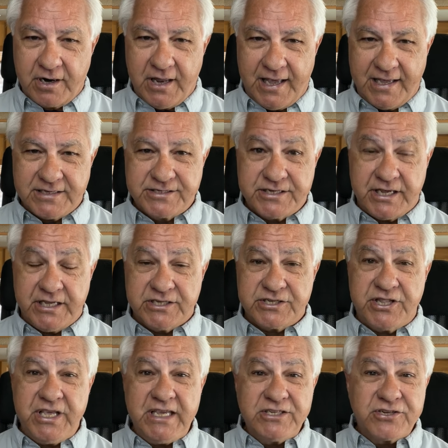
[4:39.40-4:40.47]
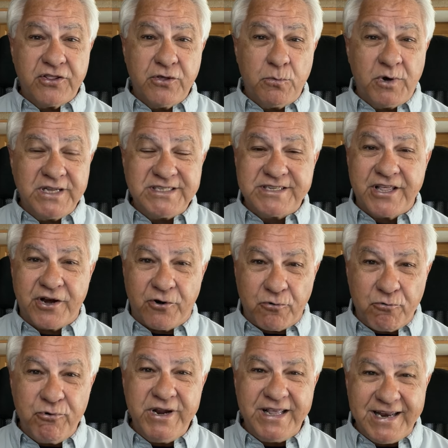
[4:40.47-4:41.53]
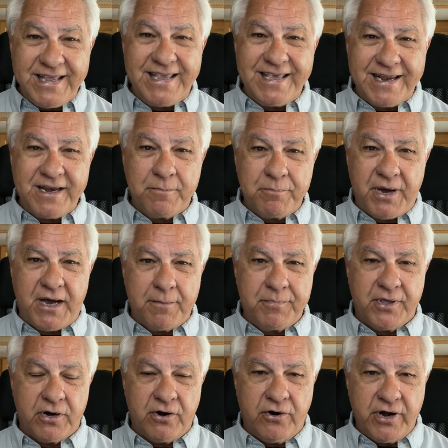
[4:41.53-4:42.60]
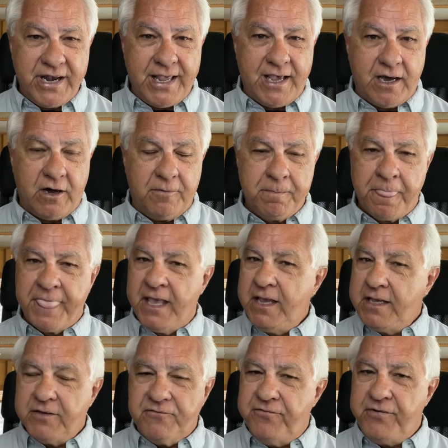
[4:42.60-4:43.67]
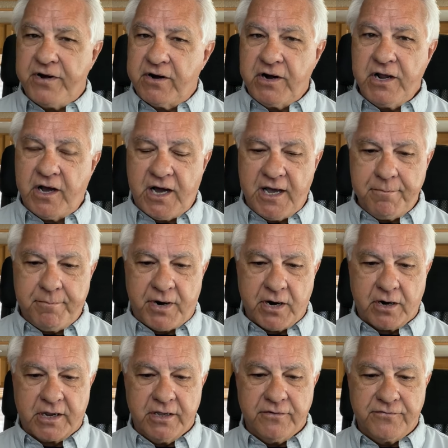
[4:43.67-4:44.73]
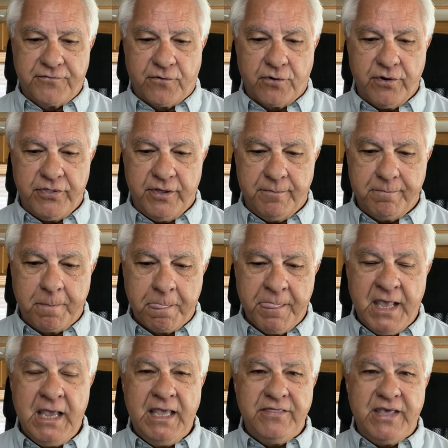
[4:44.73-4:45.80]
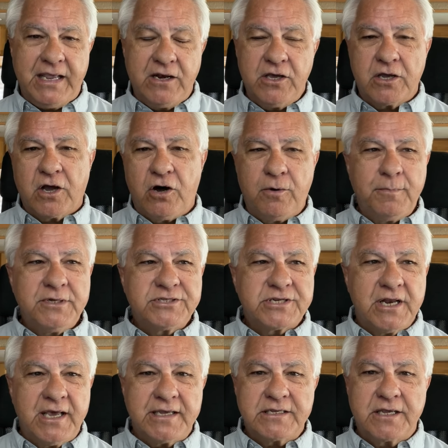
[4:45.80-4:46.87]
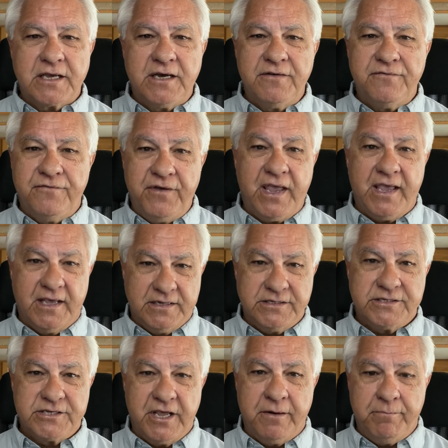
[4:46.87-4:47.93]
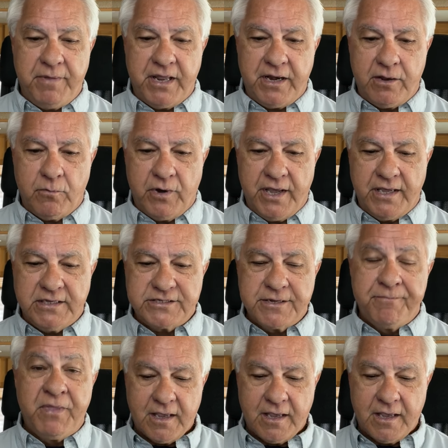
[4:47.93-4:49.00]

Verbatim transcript: Class Cs. These are the ones that are really getting popular now. Very hot market for them. They look almost like uh, vans in many ways.